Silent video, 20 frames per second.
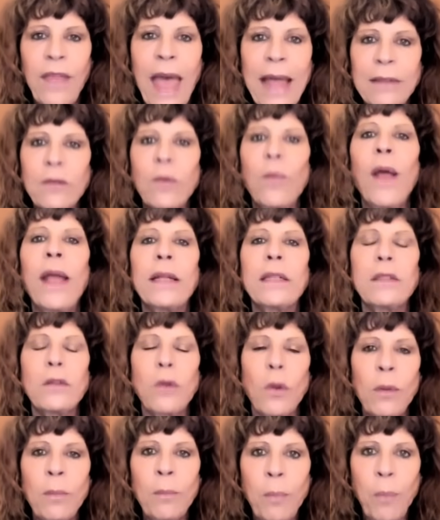That's why it's
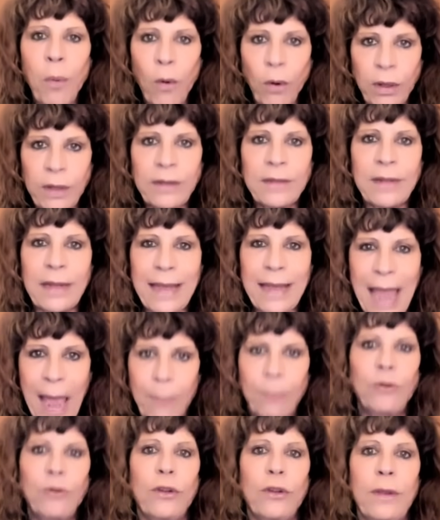so important to
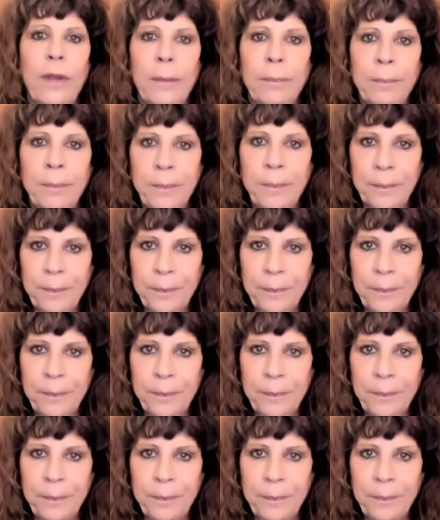capture them.